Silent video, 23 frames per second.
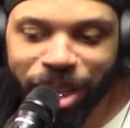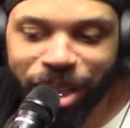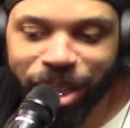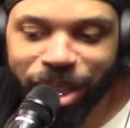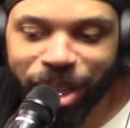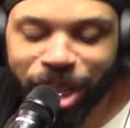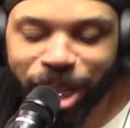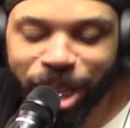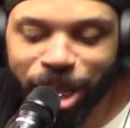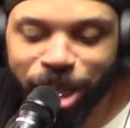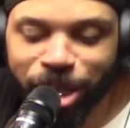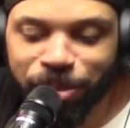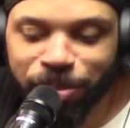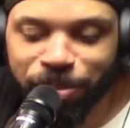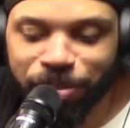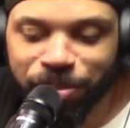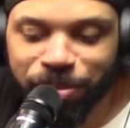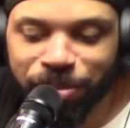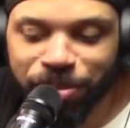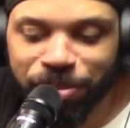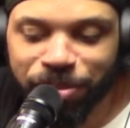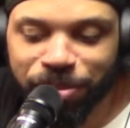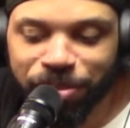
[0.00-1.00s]
um,
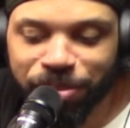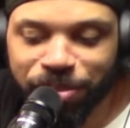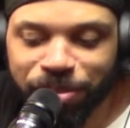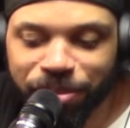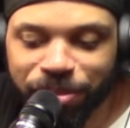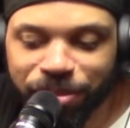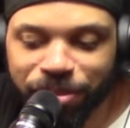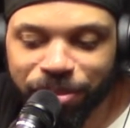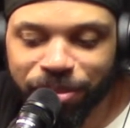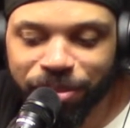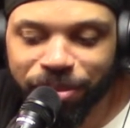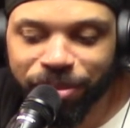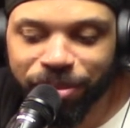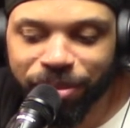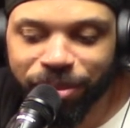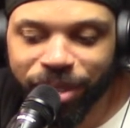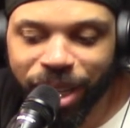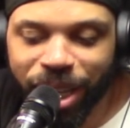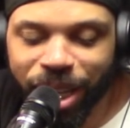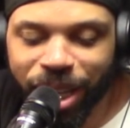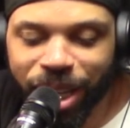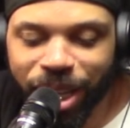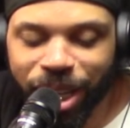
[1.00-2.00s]

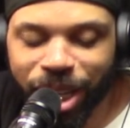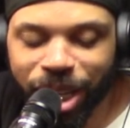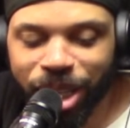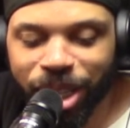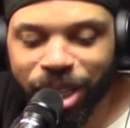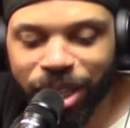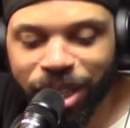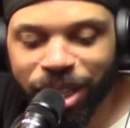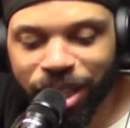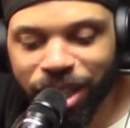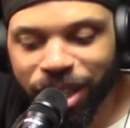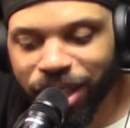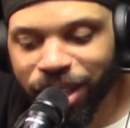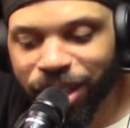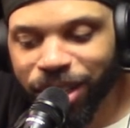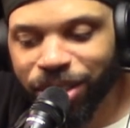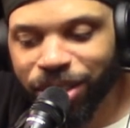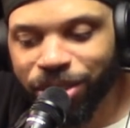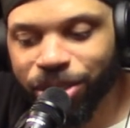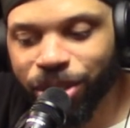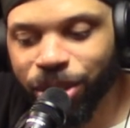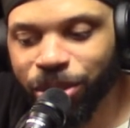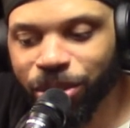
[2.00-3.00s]
uh,
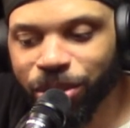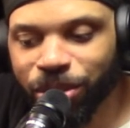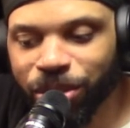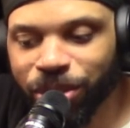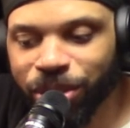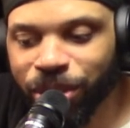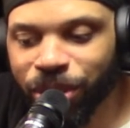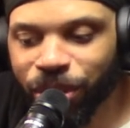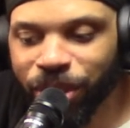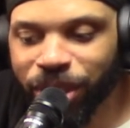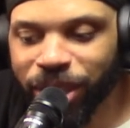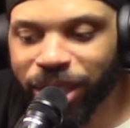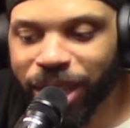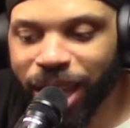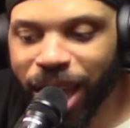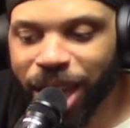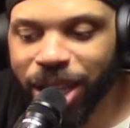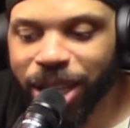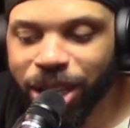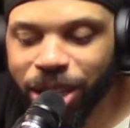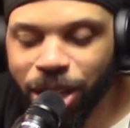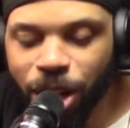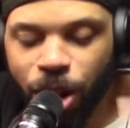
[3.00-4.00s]
so you know he
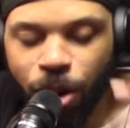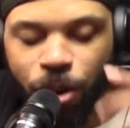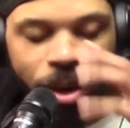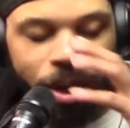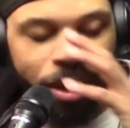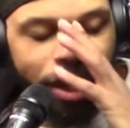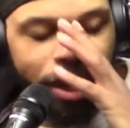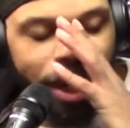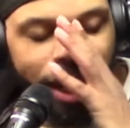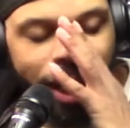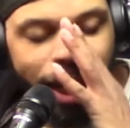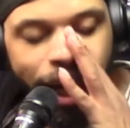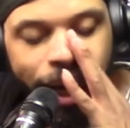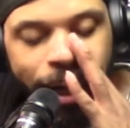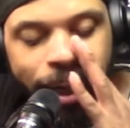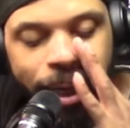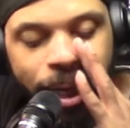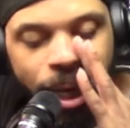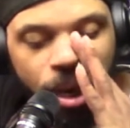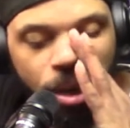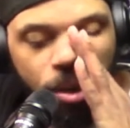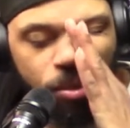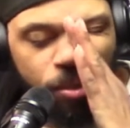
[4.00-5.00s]
got he know where they at
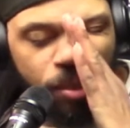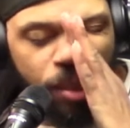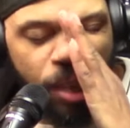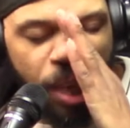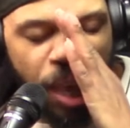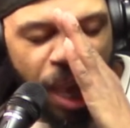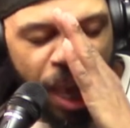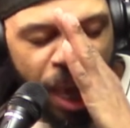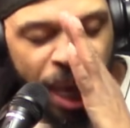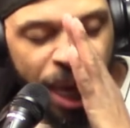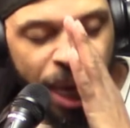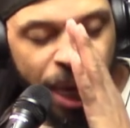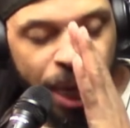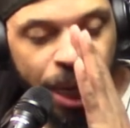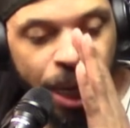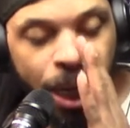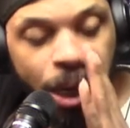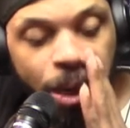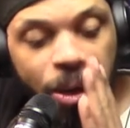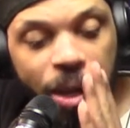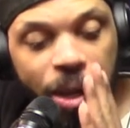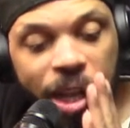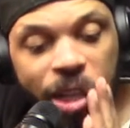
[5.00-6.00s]
now, and
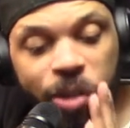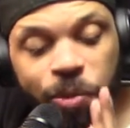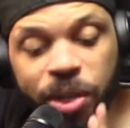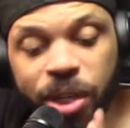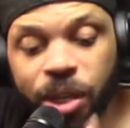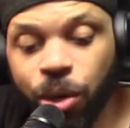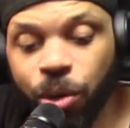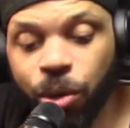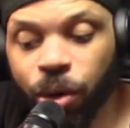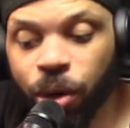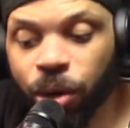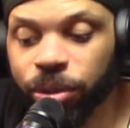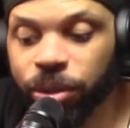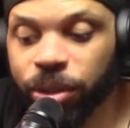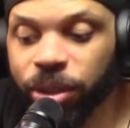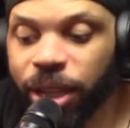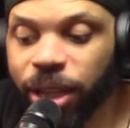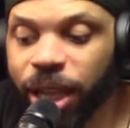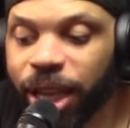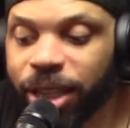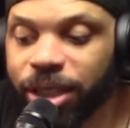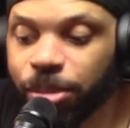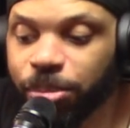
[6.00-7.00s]
uh, as we know on the
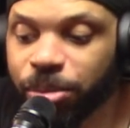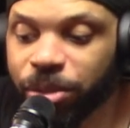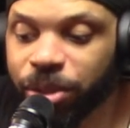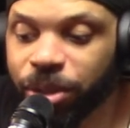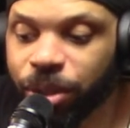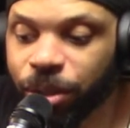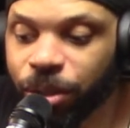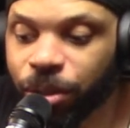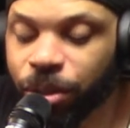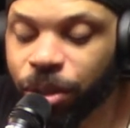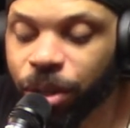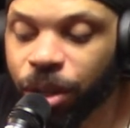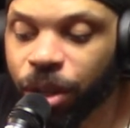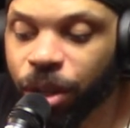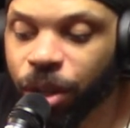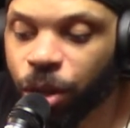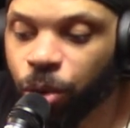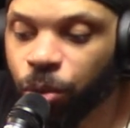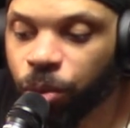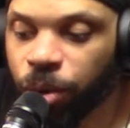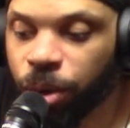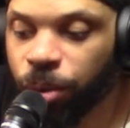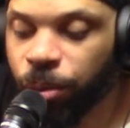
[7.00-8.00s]
last episode
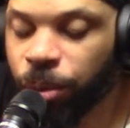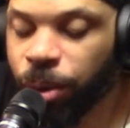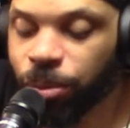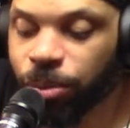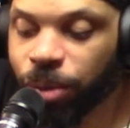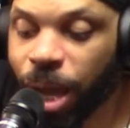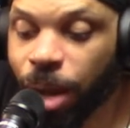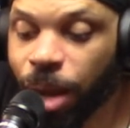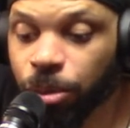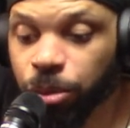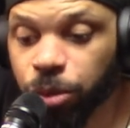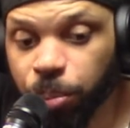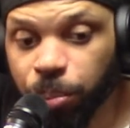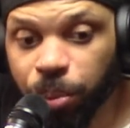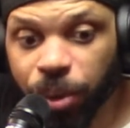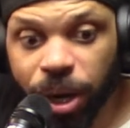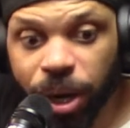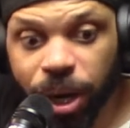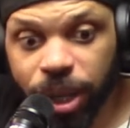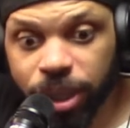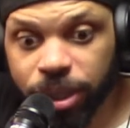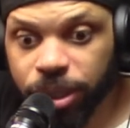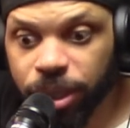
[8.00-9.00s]
where we was I was
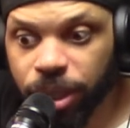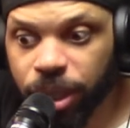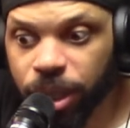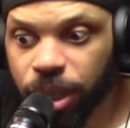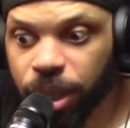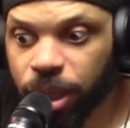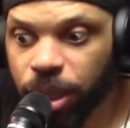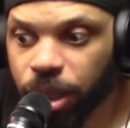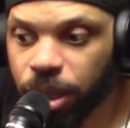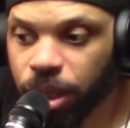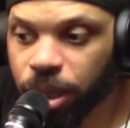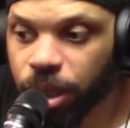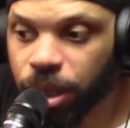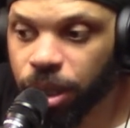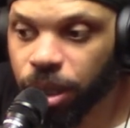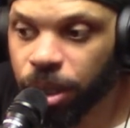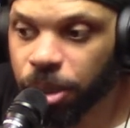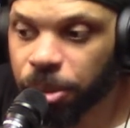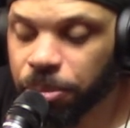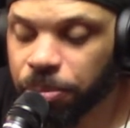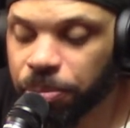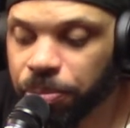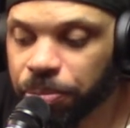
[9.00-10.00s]
surprised that
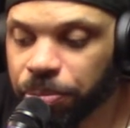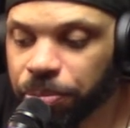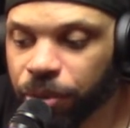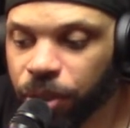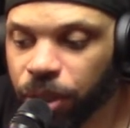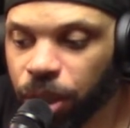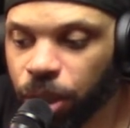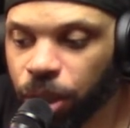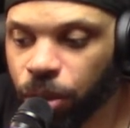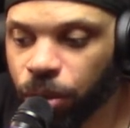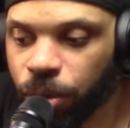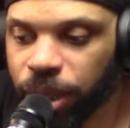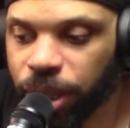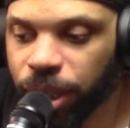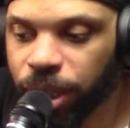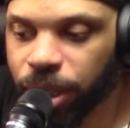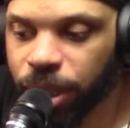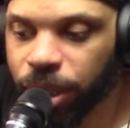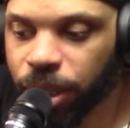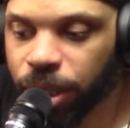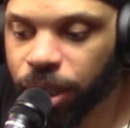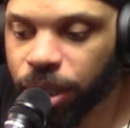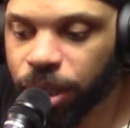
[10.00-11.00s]
um,
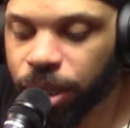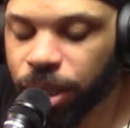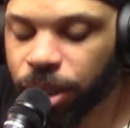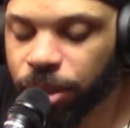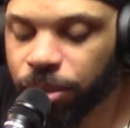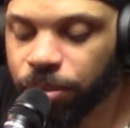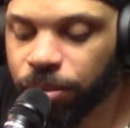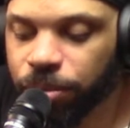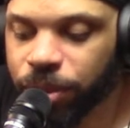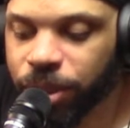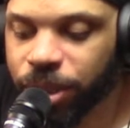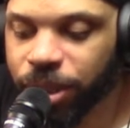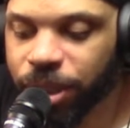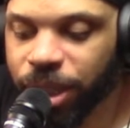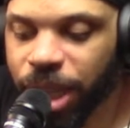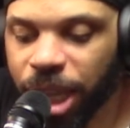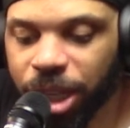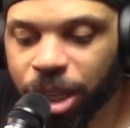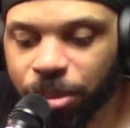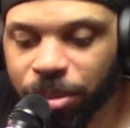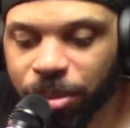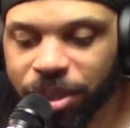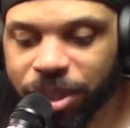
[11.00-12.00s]
Lloyd uh, just
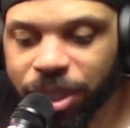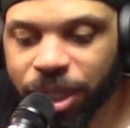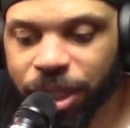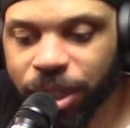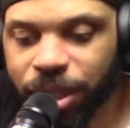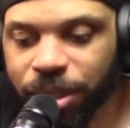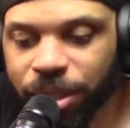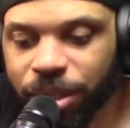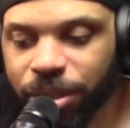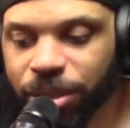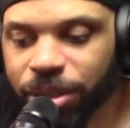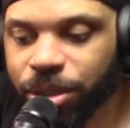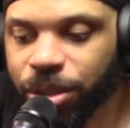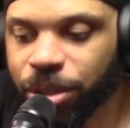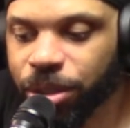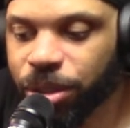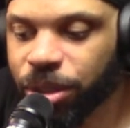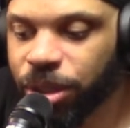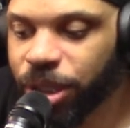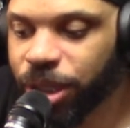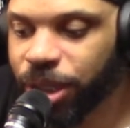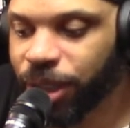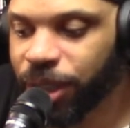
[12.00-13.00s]
gave them a ticket
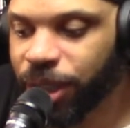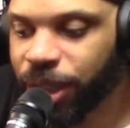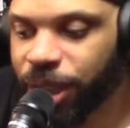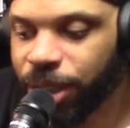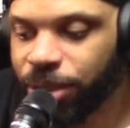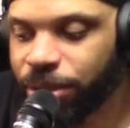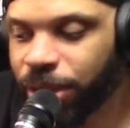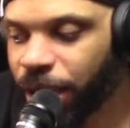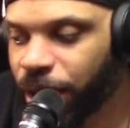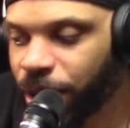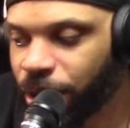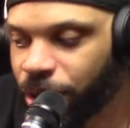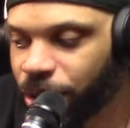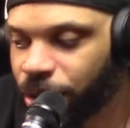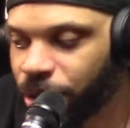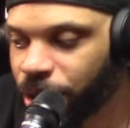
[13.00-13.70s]
to uh, leave town.